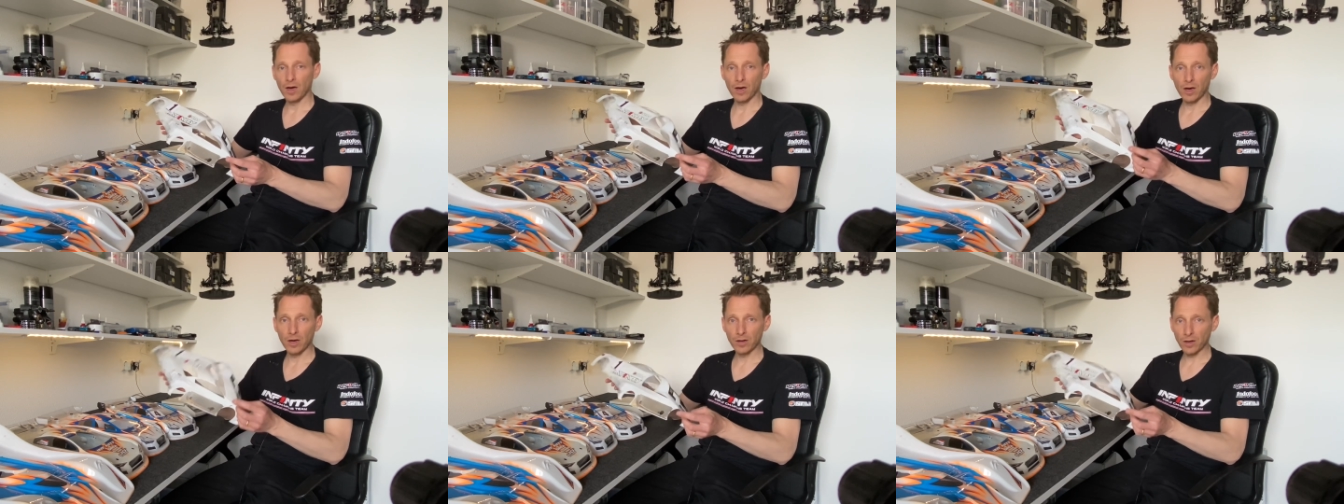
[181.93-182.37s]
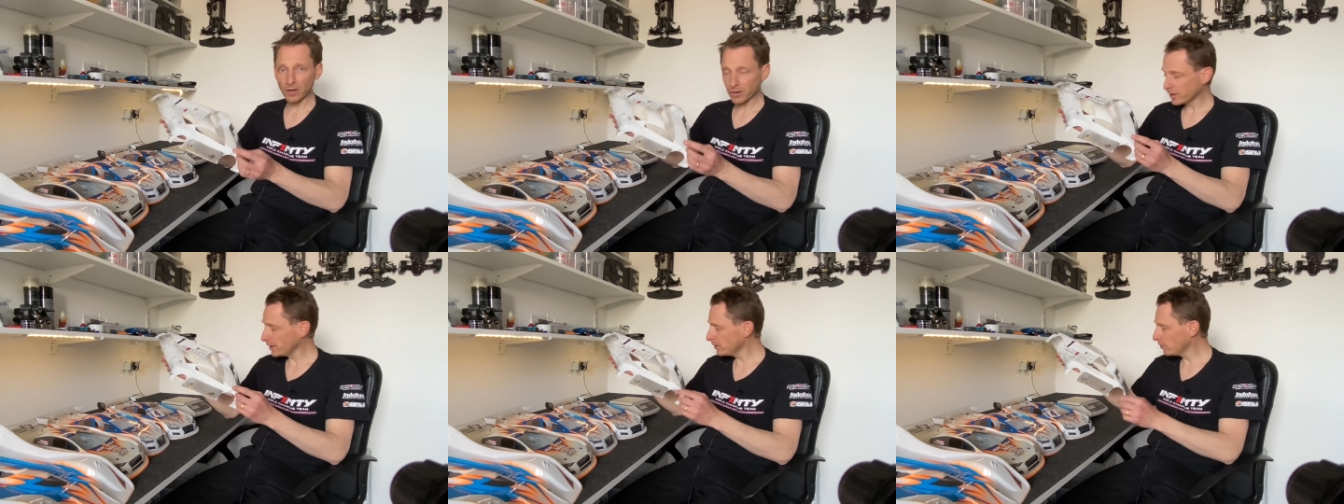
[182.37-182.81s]
Another
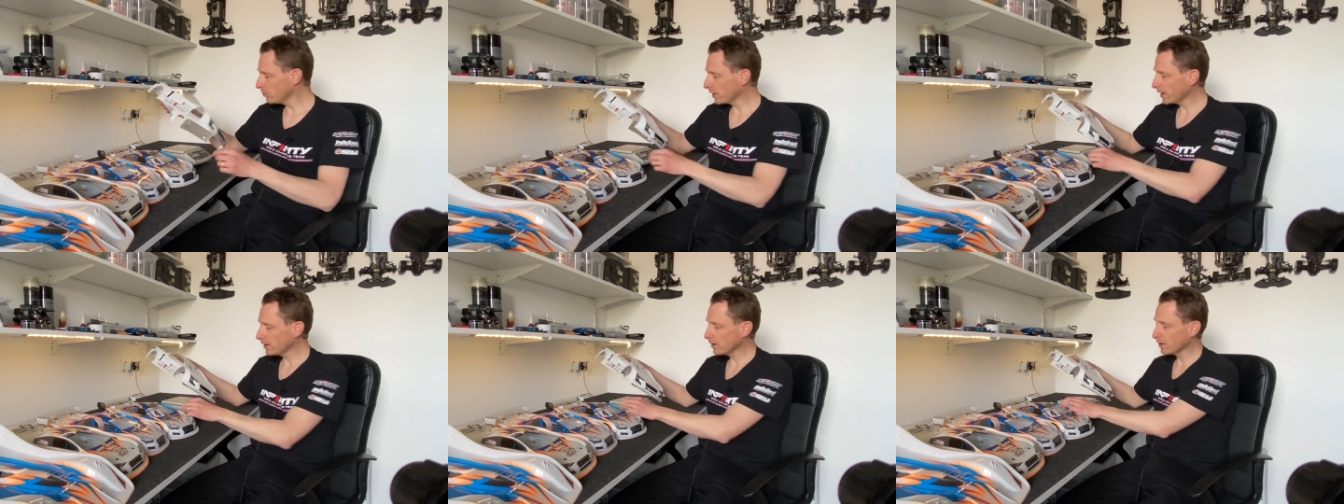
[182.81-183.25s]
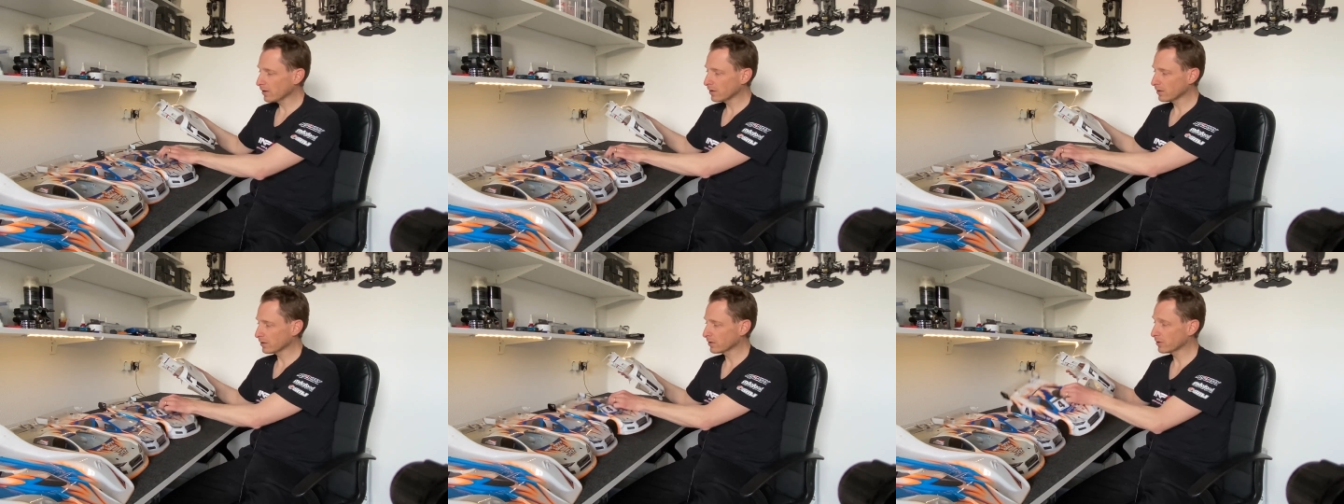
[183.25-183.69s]
thing you can
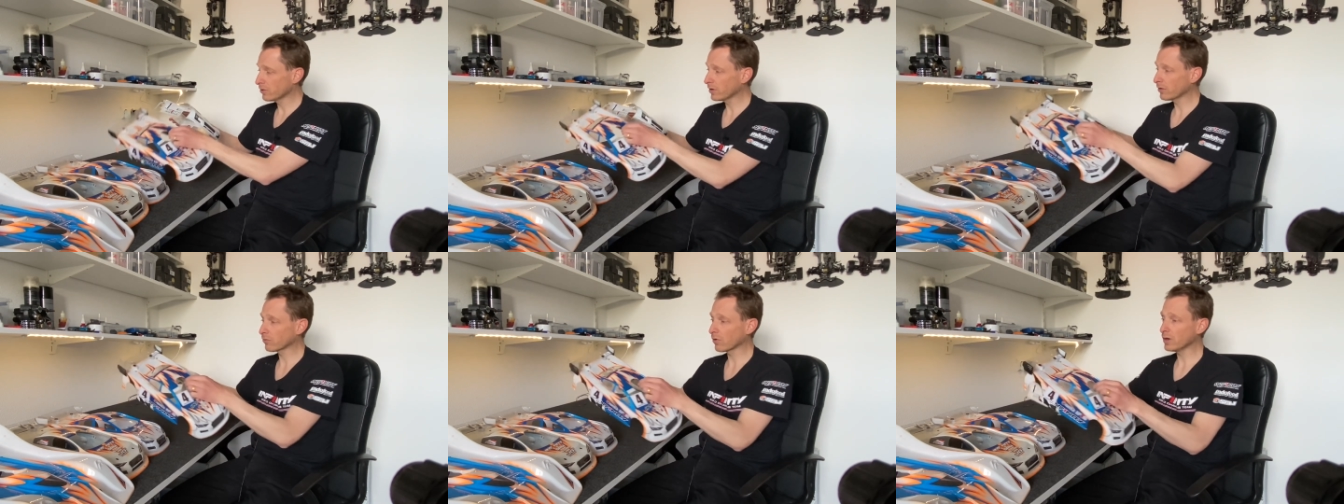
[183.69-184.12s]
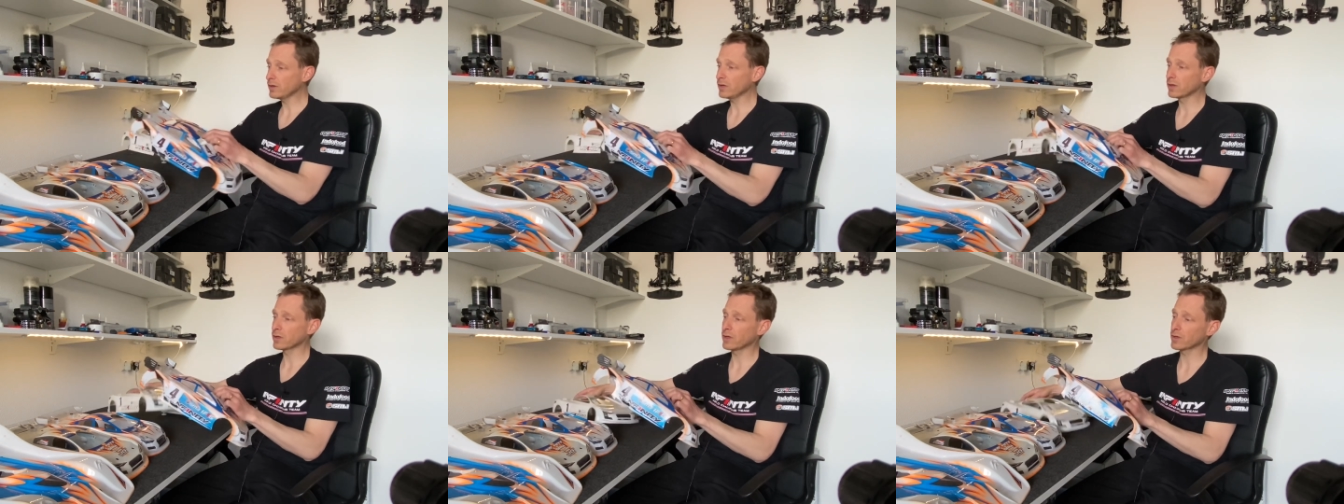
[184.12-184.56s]

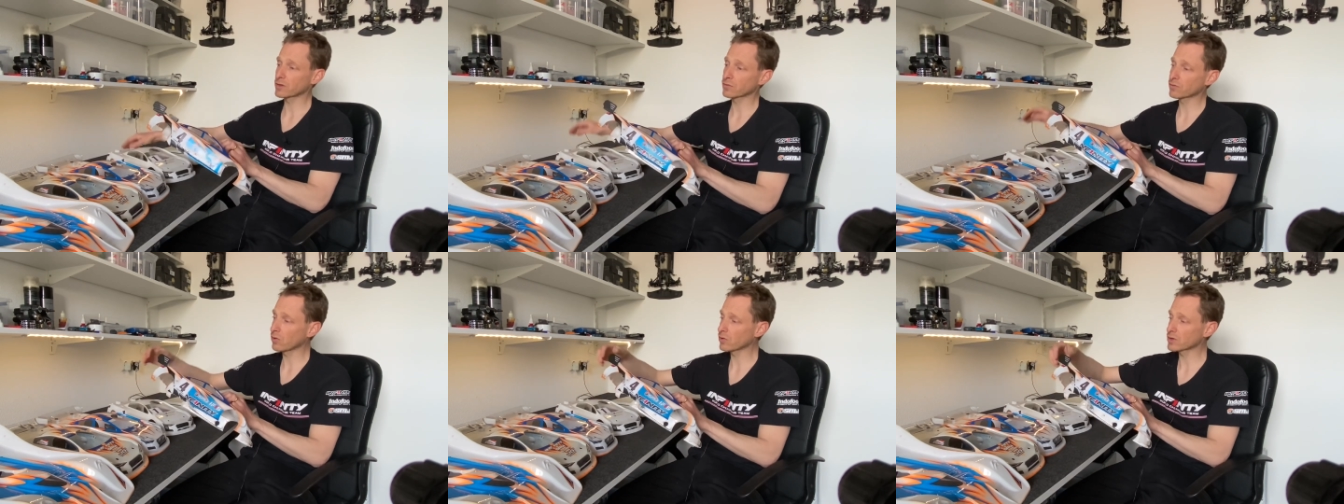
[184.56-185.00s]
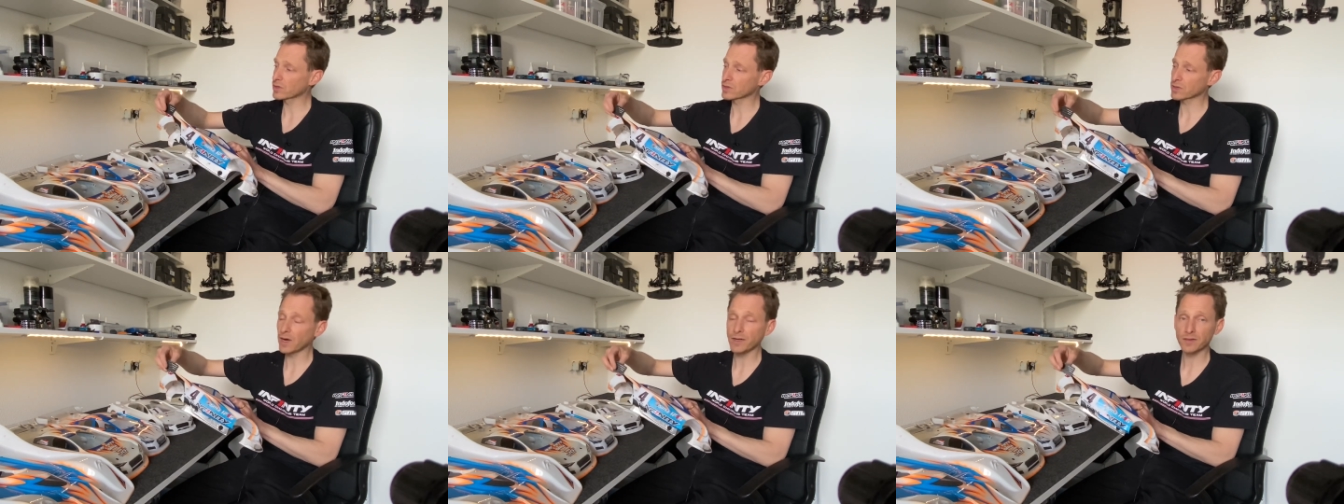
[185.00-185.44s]
run is, of course, the
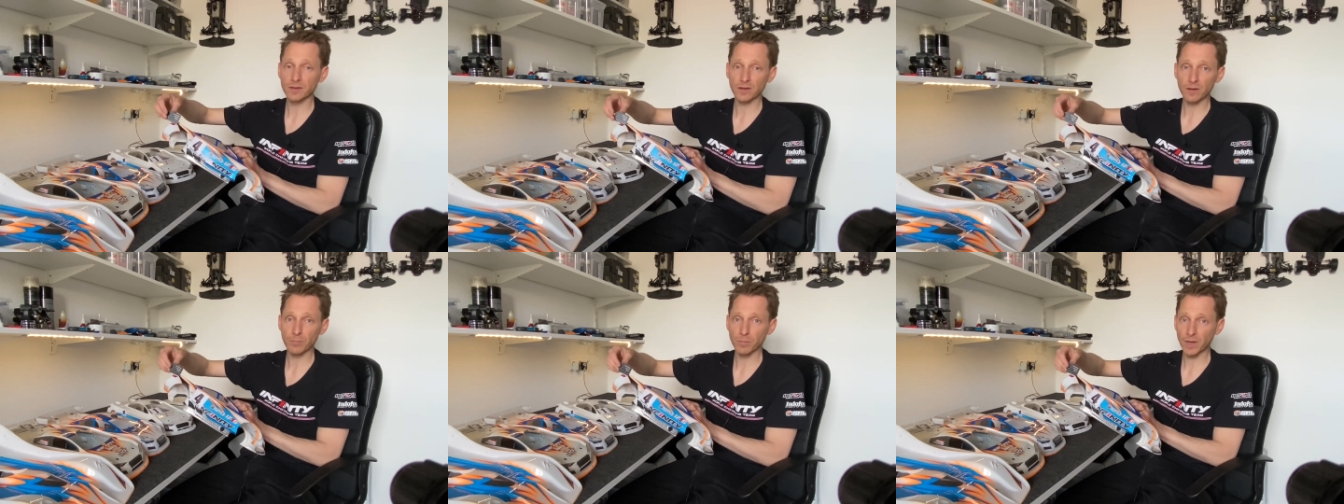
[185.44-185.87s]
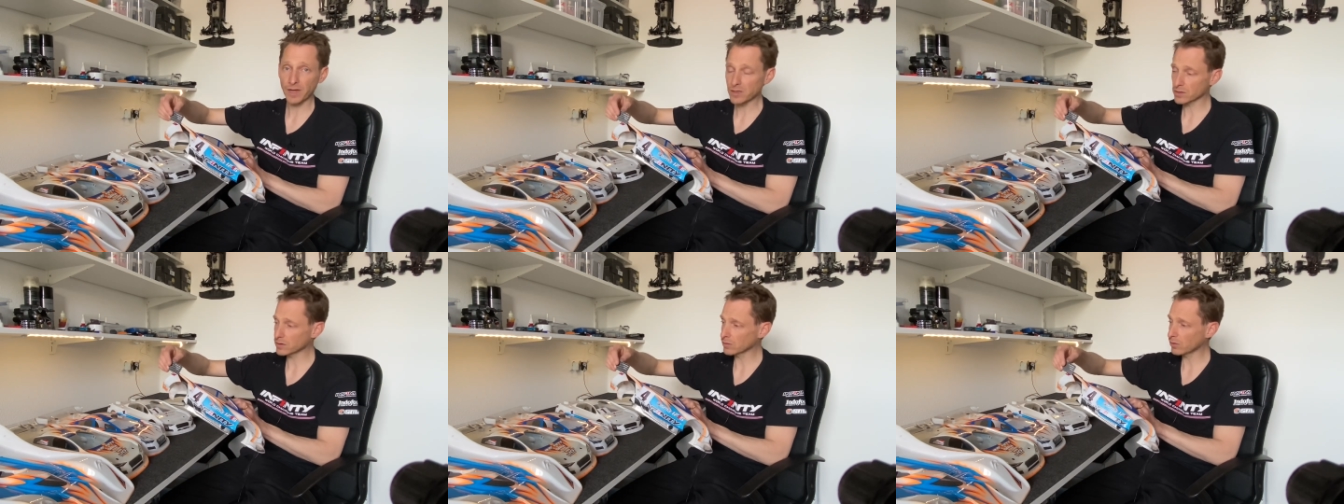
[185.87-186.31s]
side
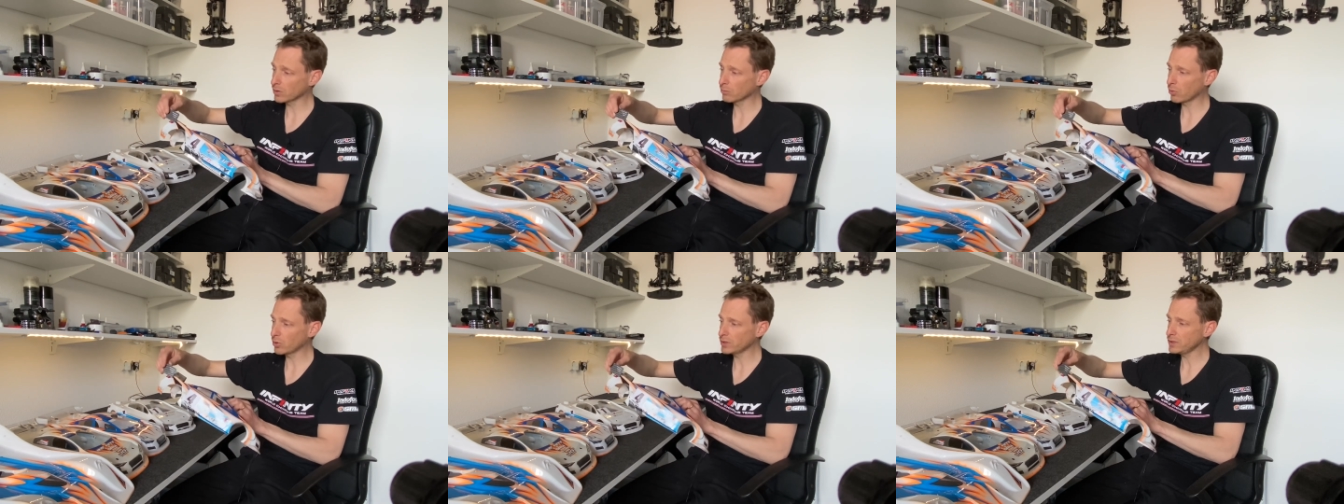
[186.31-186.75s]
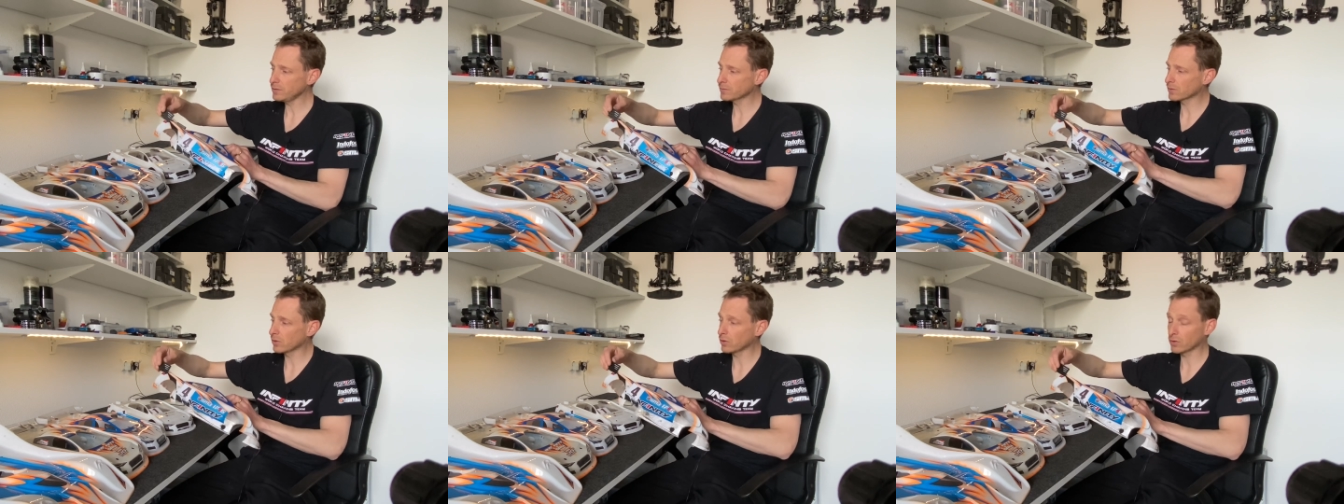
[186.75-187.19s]
plates on the body,
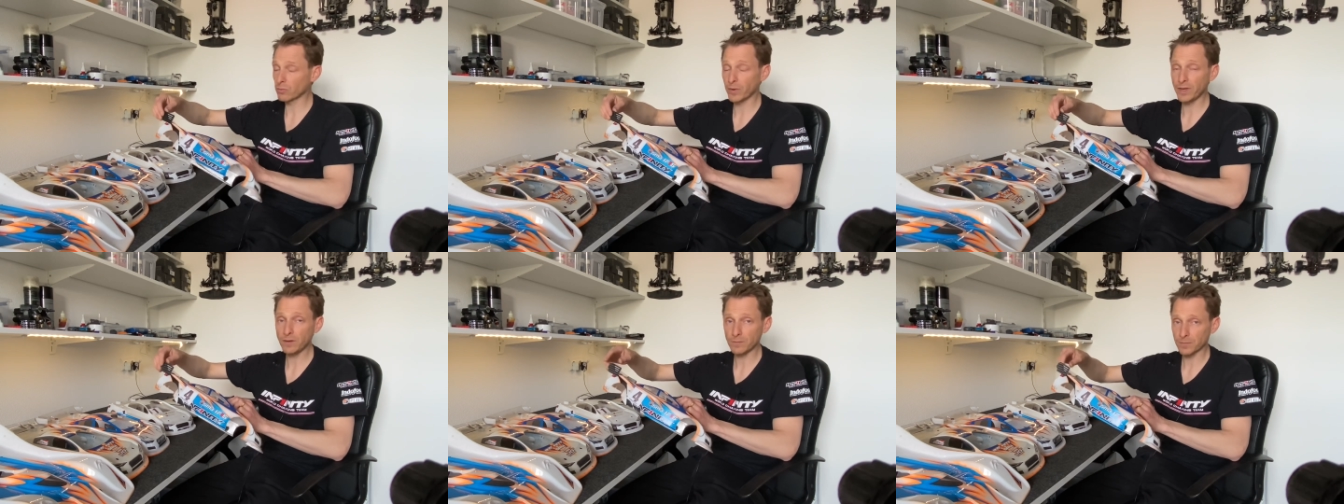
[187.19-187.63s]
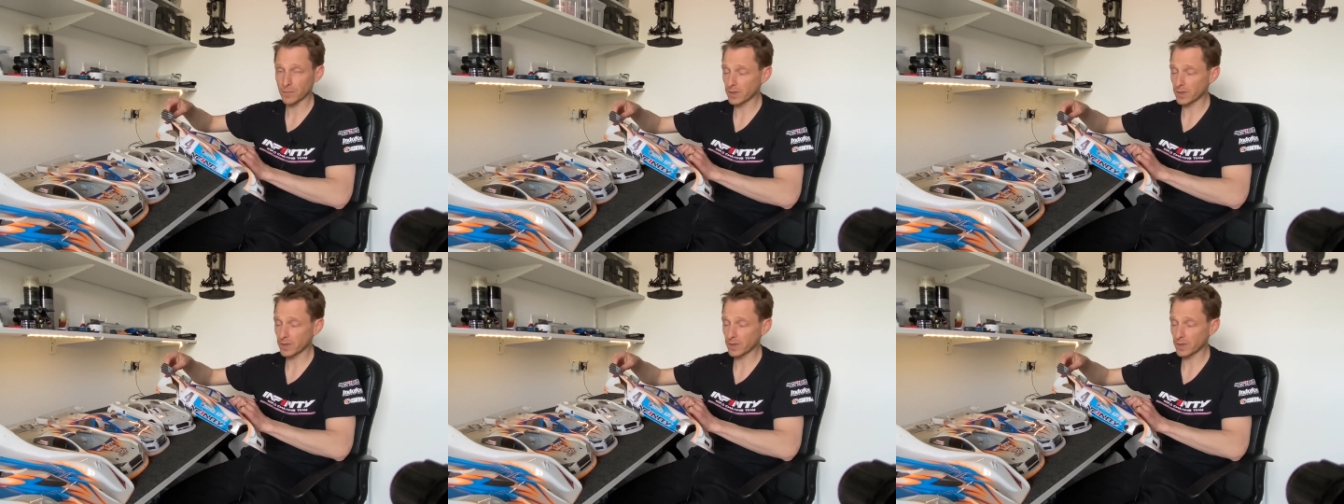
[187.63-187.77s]
on the wing.